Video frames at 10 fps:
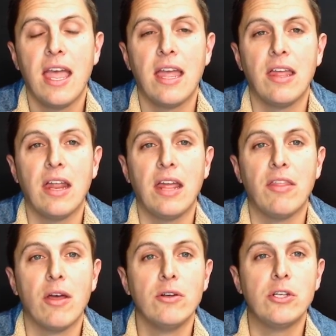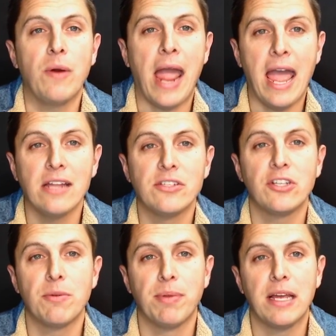And, and those who had
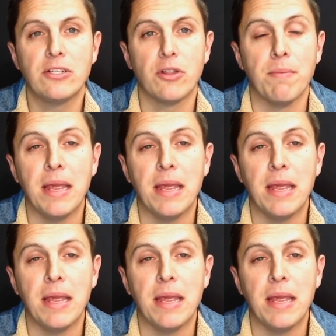such a place or the